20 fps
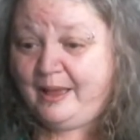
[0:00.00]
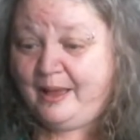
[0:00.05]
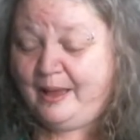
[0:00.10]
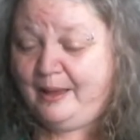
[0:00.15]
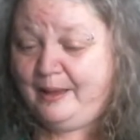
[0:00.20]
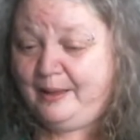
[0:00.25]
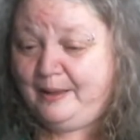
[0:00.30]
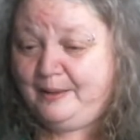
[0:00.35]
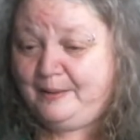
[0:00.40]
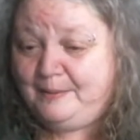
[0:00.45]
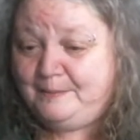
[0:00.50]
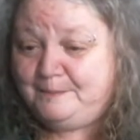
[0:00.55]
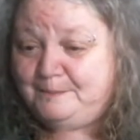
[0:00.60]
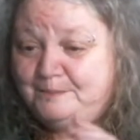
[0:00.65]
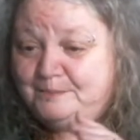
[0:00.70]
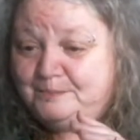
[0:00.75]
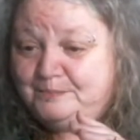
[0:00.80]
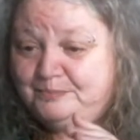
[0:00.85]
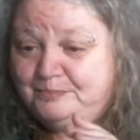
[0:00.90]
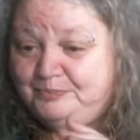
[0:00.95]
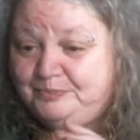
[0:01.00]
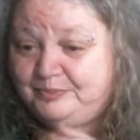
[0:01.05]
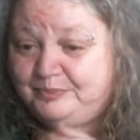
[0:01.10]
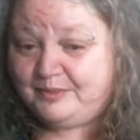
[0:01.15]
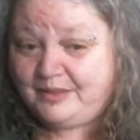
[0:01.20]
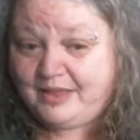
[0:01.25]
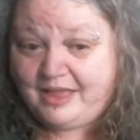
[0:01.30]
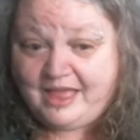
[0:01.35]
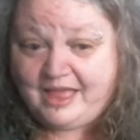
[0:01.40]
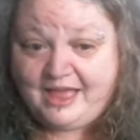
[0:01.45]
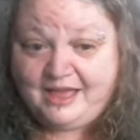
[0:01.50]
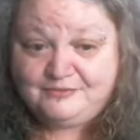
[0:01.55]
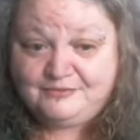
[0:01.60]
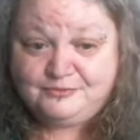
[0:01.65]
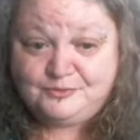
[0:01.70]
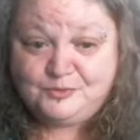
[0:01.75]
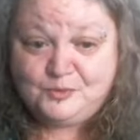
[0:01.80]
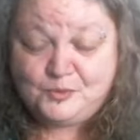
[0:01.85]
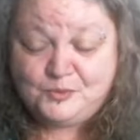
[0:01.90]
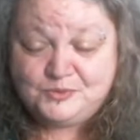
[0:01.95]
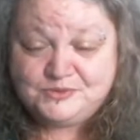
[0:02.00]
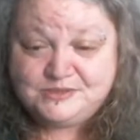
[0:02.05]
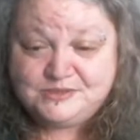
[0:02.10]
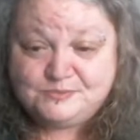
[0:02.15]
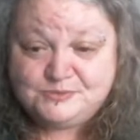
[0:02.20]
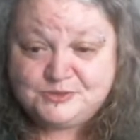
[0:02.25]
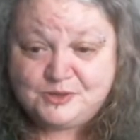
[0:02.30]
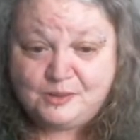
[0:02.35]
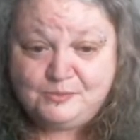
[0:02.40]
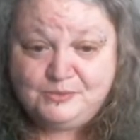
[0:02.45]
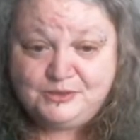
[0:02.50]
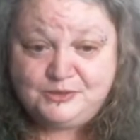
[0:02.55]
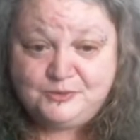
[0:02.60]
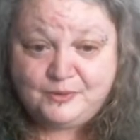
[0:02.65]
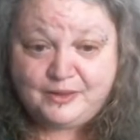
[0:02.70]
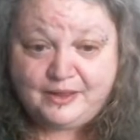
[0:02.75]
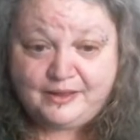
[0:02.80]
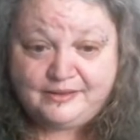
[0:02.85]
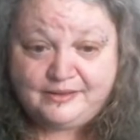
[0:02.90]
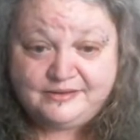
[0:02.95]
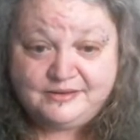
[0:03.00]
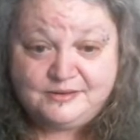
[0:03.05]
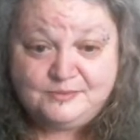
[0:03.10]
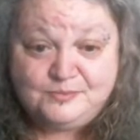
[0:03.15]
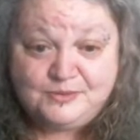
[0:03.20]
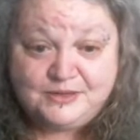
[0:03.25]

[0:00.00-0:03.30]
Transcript: Have an awesome time in your garden,